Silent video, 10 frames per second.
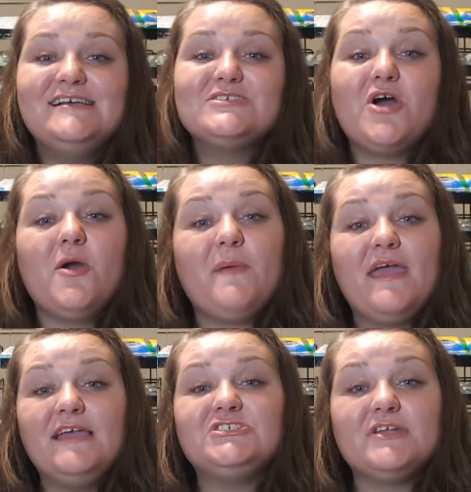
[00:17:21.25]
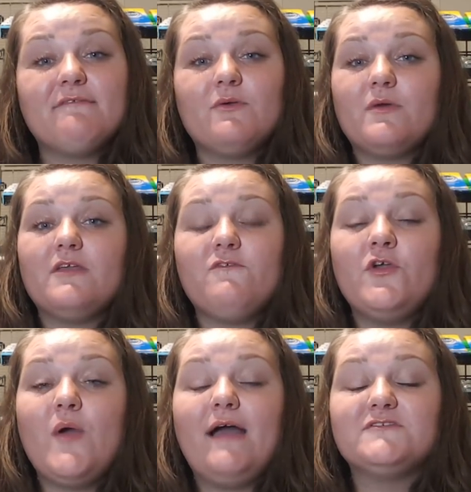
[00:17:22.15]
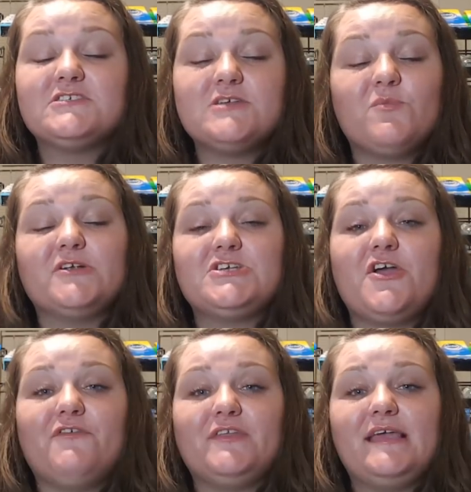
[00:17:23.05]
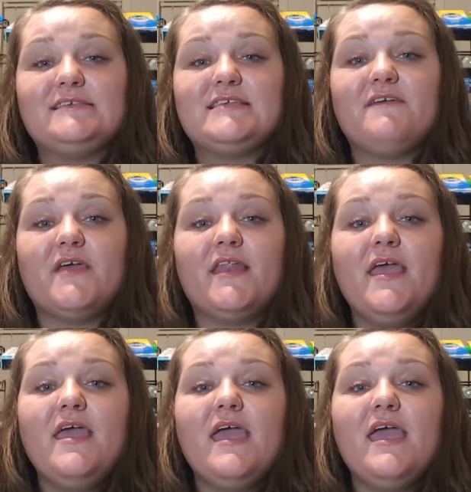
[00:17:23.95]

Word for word: So I hope each and every one of you have somewhere to go for Thanksgiving.